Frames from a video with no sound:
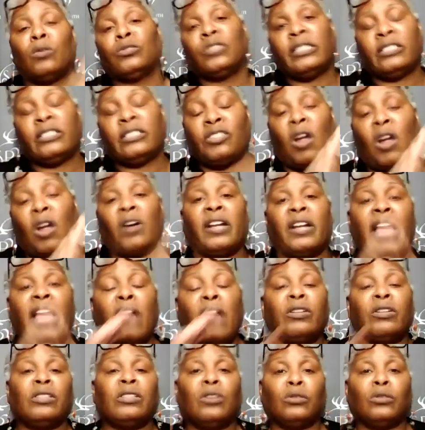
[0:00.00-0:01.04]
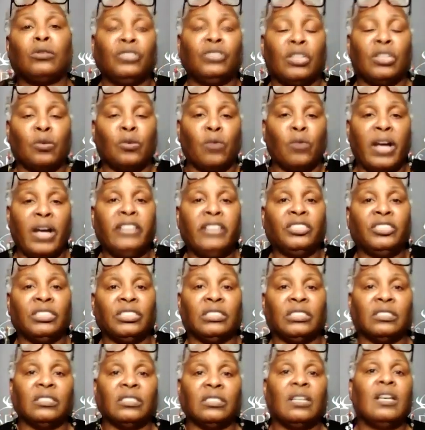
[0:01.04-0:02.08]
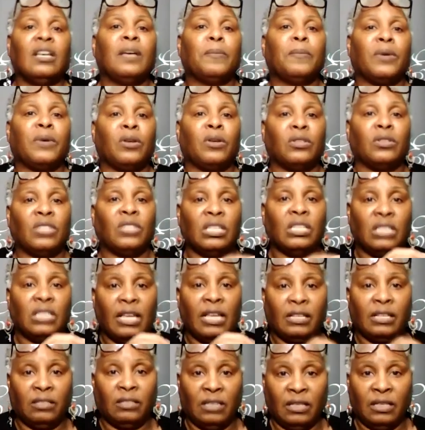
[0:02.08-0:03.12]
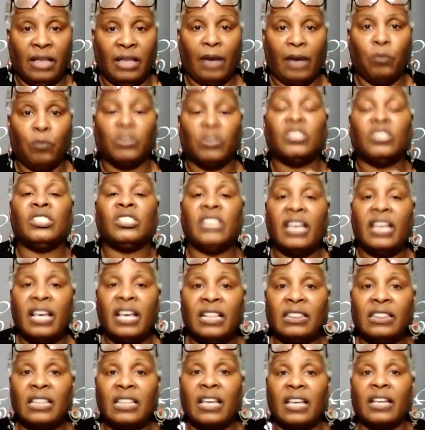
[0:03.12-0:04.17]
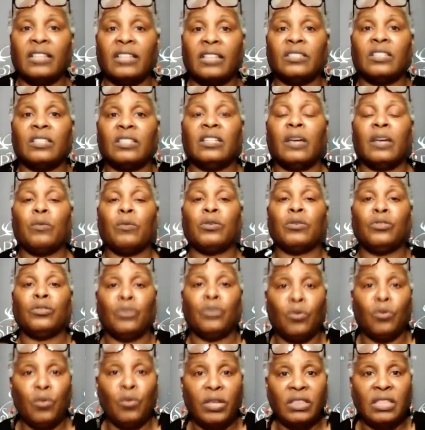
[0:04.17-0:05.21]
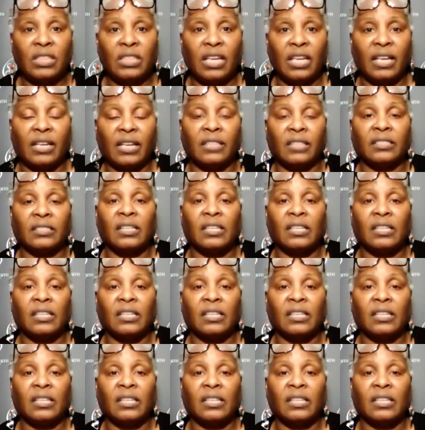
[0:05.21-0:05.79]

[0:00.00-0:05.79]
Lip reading: start counting those generations, because they were seeing things and they were doing things.